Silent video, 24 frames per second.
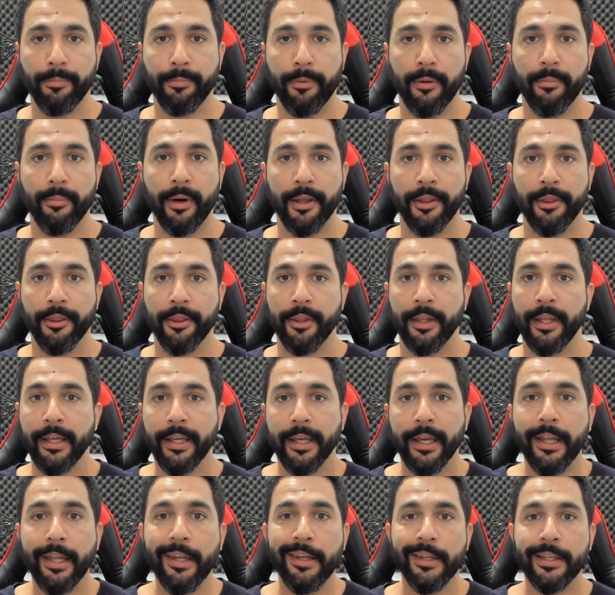per month
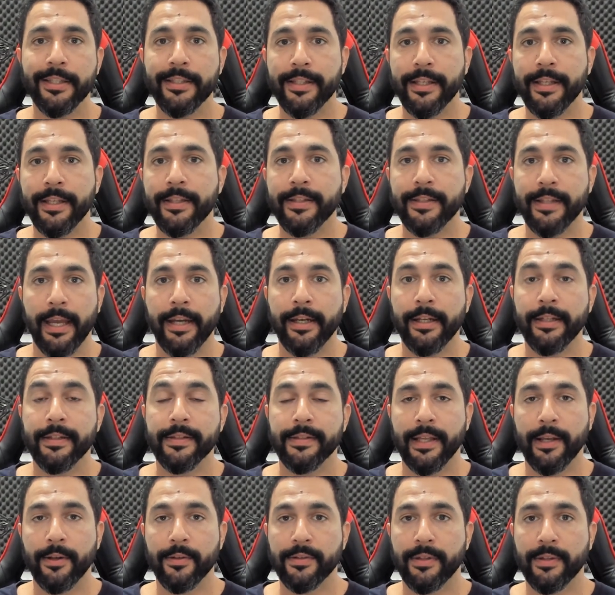in listings and in
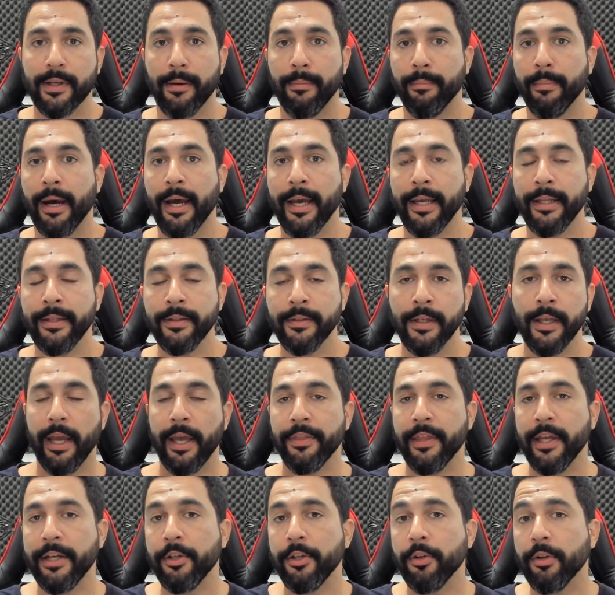sales combined,
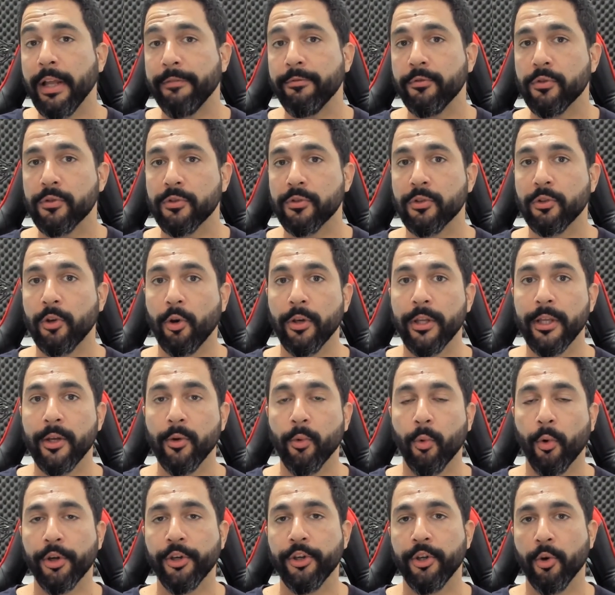and then you'll have to slowly
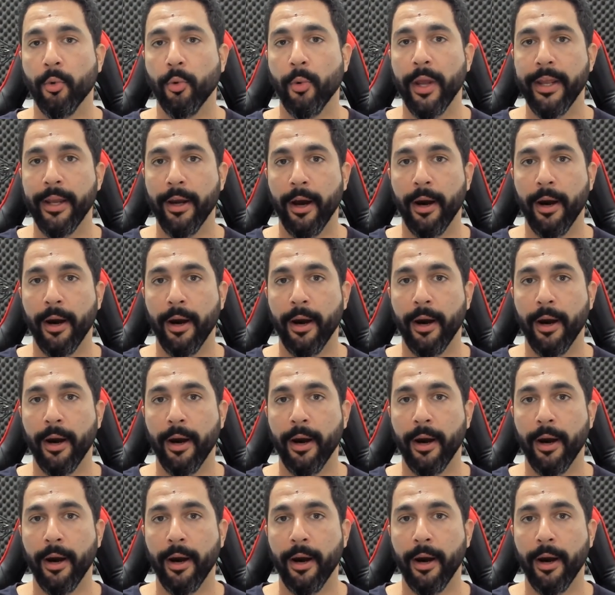work your way